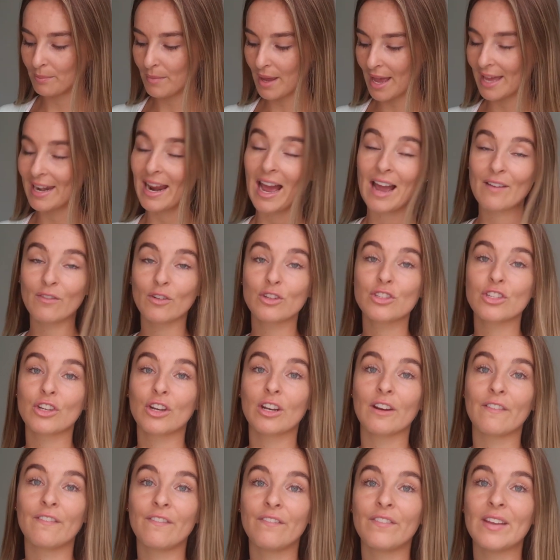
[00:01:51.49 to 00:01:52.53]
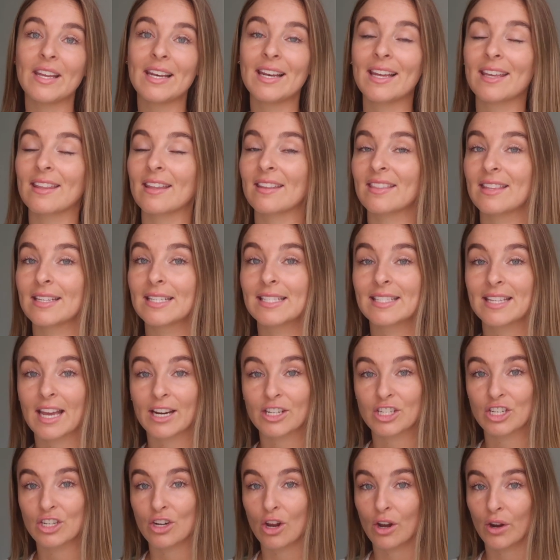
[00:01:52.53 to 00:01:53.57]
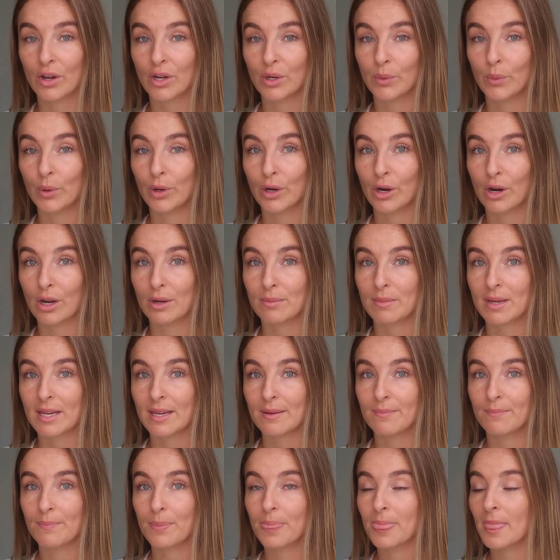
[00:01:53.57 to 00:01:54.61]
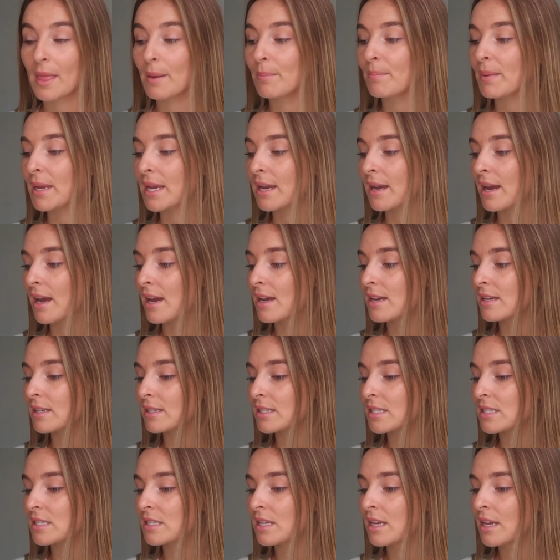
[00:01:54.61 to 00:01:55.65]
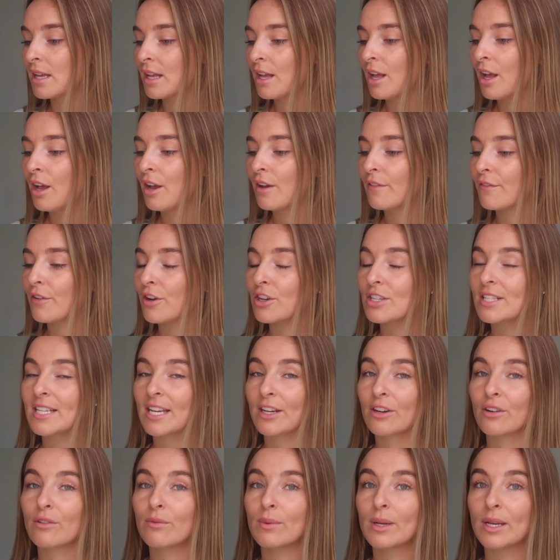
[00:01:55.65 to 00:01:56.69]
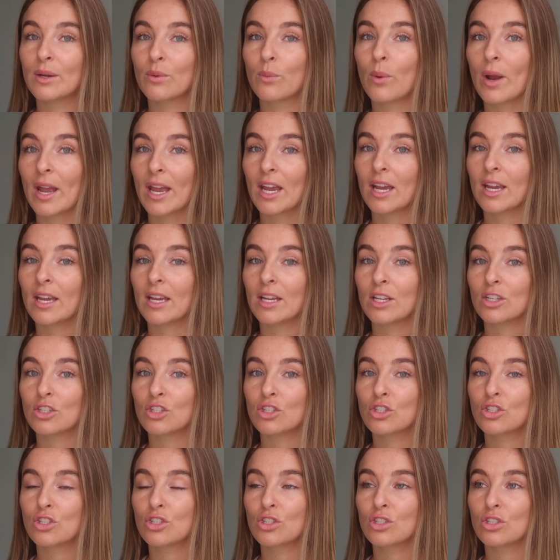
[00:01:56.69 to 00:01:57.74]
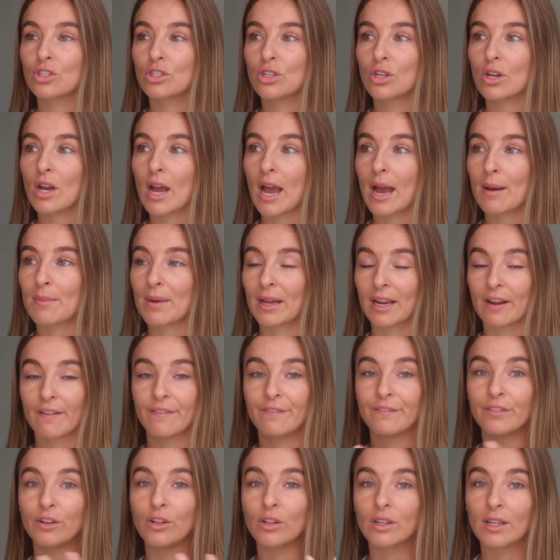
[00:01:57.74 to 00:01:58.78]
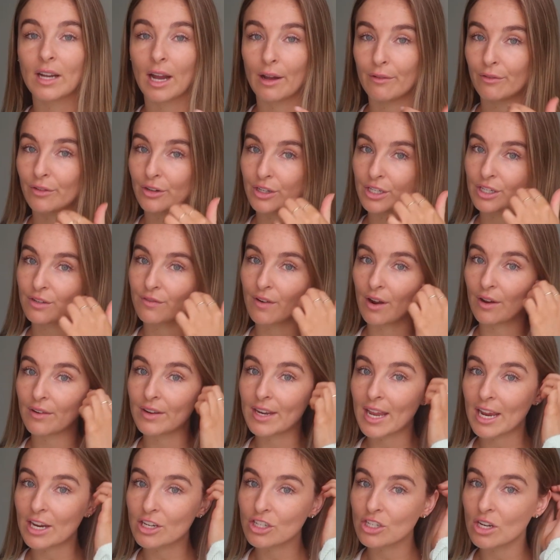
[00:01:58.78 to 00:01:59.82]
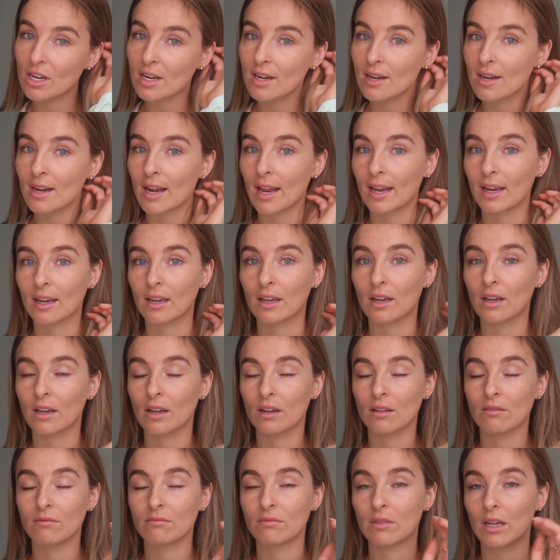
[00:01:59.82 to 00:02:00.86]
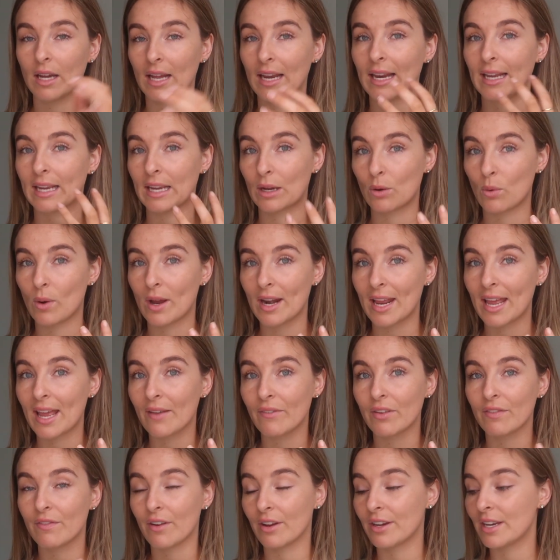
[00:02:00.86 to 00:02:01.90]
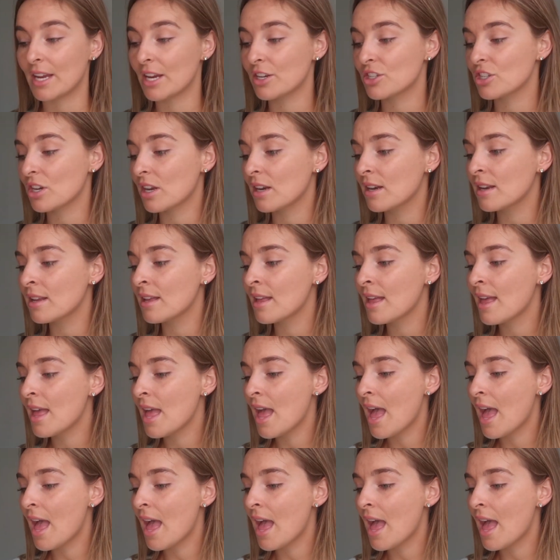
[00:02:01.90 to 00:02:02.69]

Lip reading: And I've also got a feeling that this is actually not gonna work on me because firstly, I don't really wear like a full coverage foundation, like quite a heavy foundation,